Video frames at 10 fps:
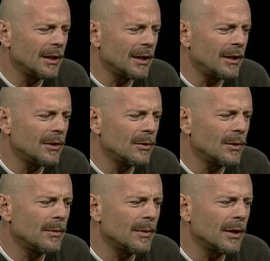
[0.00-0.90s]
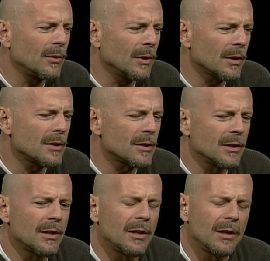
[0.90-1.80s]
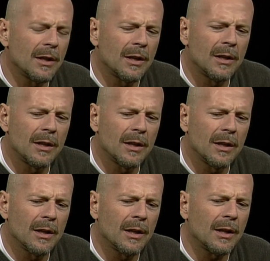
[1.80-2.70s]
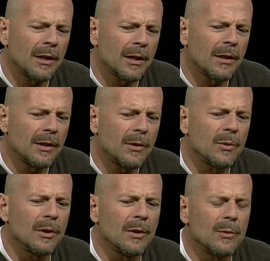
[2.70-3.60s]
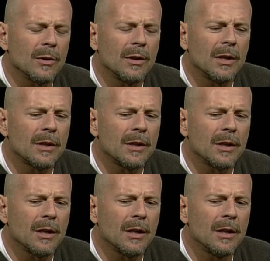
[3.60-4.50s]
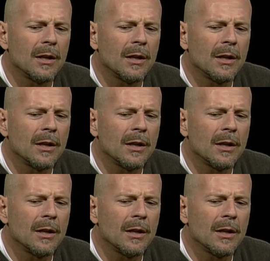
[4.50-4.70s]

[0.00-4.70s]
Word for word: I know when my work is good, and, and I, I think really more than anything, I